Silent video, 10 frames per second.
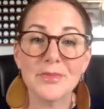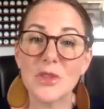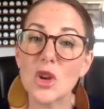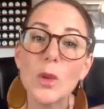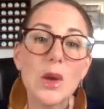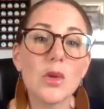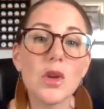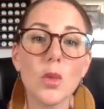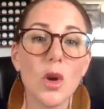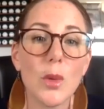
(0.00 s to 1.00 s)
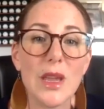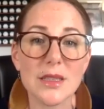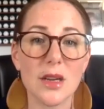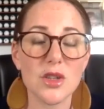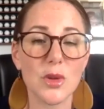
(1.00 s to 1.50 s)
Your work week as
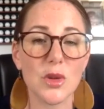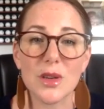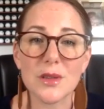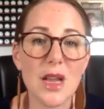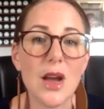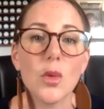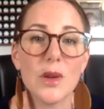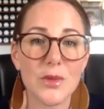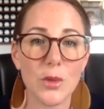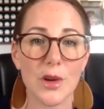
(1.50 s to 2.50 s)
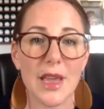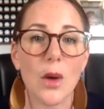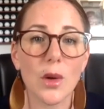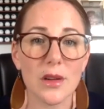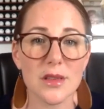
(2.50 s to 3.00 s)
an entrepreneur is not always 40
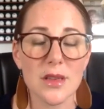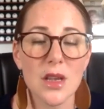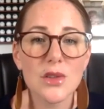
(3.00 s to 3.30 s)
hours.